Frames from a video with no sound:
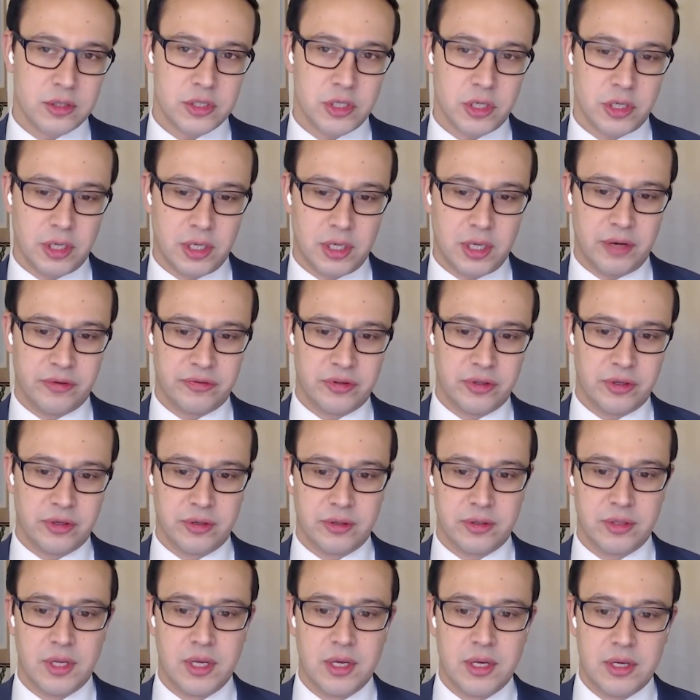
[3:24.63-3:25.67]
So you have
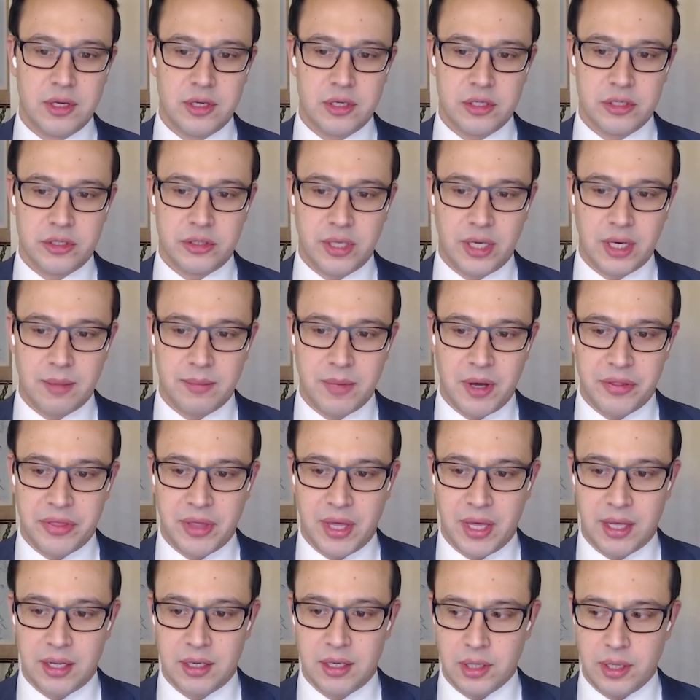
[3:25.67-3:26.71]
to think about
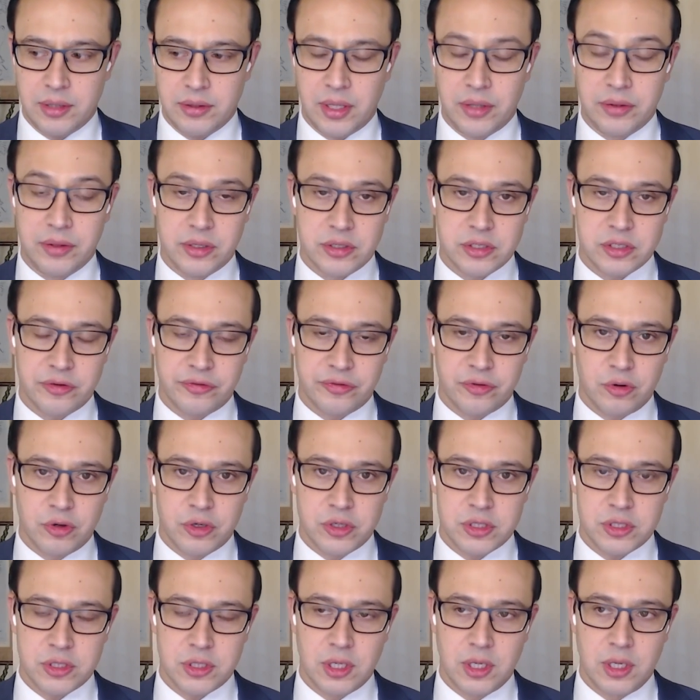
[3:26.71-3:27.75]
that. And then there's, of
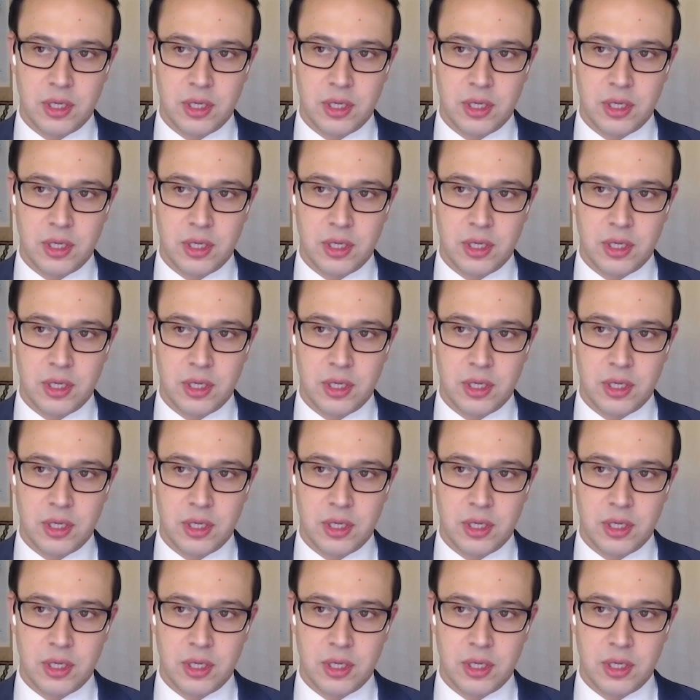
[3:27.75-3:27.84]
course,